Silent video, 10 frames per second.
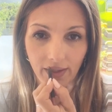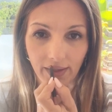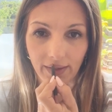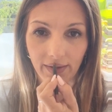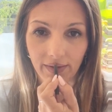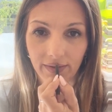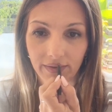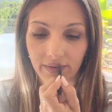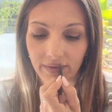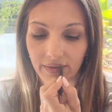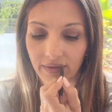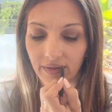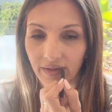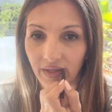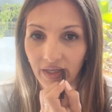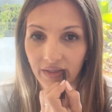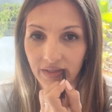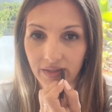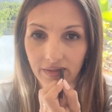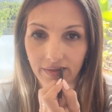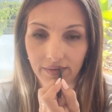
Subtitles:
And that's